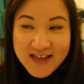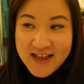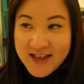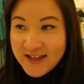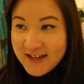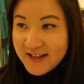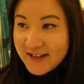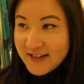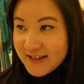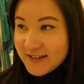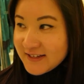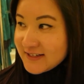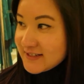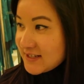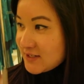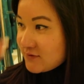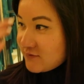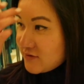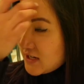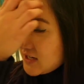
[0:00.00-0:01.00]
uh,
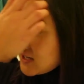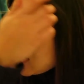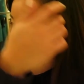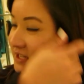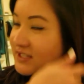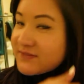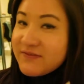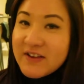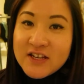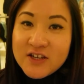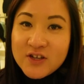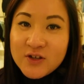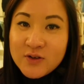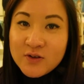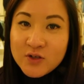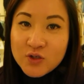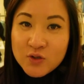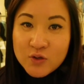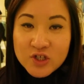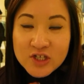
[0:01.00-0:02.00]
it's a really nice
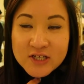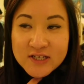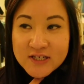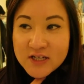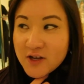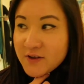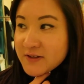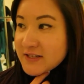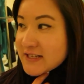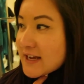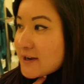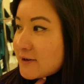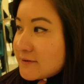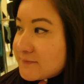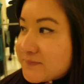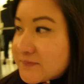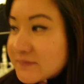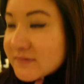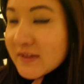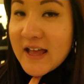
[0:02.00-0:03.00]
venue, Dorchester Hotel.
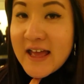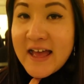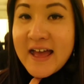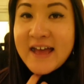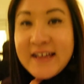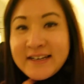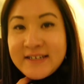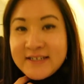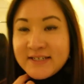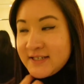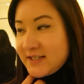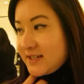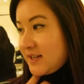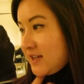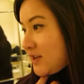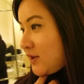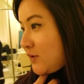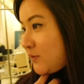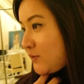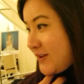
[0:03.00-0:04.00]
And
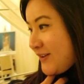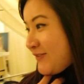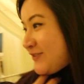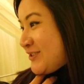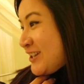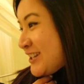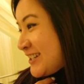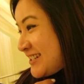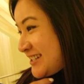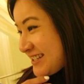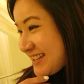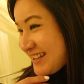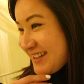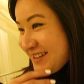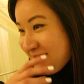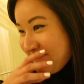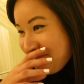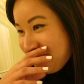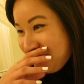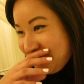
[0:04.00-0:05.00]

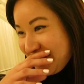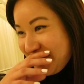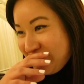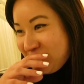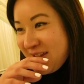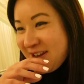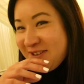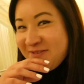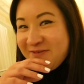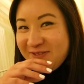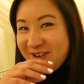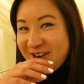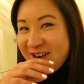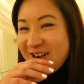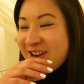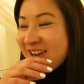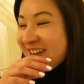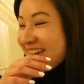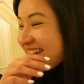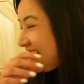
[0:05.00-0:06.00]
we've been
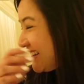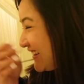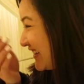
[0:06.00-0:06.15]
through